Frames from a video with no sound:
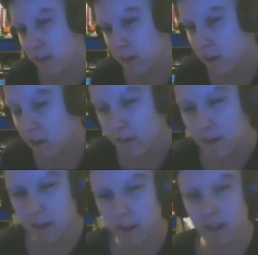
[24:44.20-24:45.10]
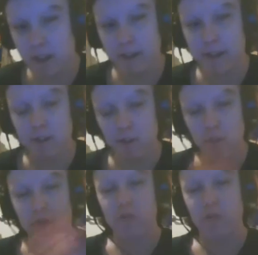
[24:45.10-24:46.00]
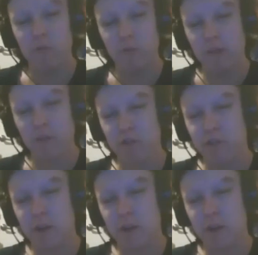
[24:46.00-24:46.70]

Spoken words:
and use Windows Narrator